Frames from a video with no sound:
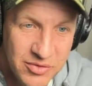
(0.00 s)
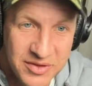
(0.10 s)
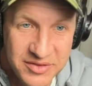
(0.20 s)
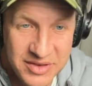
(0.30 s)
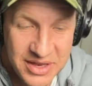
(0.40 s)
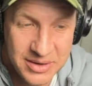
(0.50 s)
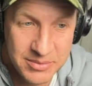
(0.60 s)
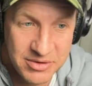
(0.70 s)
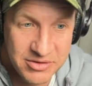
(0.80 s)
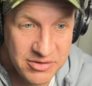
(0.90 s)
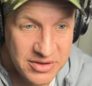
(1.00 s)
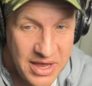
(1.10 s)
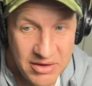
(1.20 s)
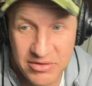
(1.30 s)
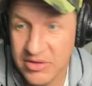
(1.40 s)
the stadium district.
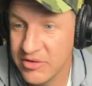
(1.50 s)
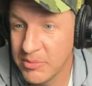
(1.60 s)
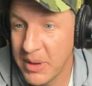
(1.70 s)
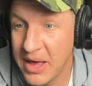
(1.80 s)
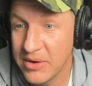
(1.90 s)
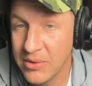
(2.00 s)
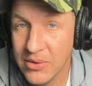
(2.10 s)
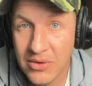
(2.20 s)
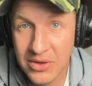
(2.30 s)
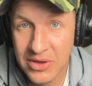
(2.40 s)
Actually, there's a pothole